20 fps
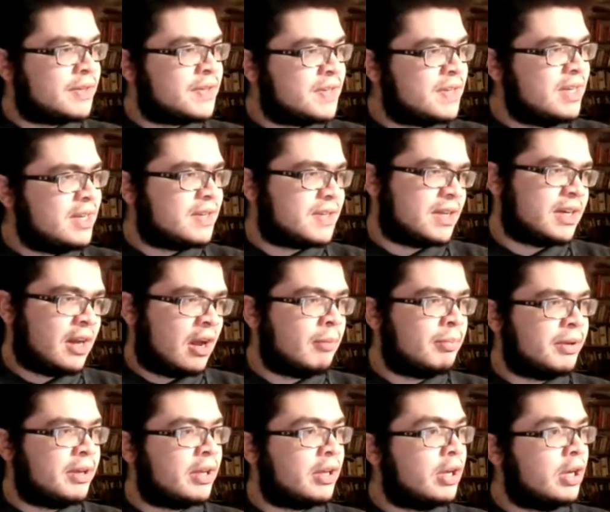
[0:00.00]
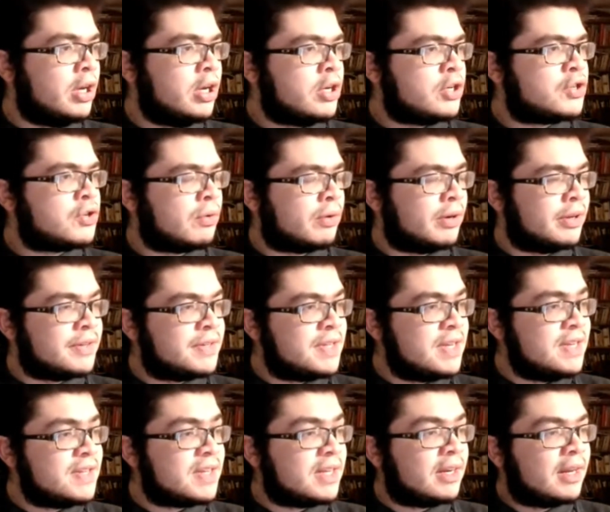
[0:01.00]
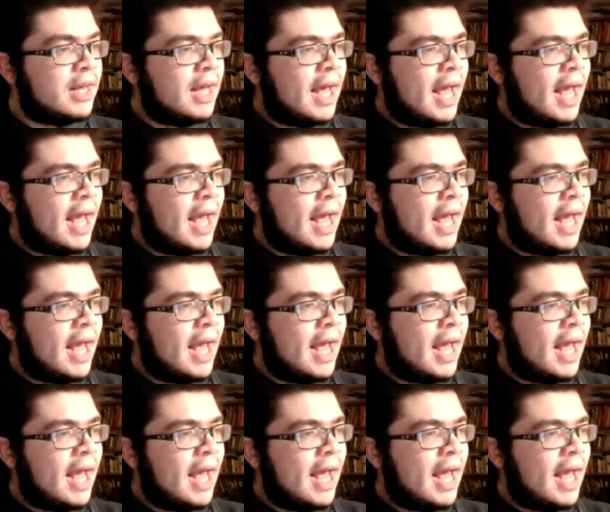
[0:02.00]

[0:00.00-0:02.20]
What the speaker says: season, albeit shortened season.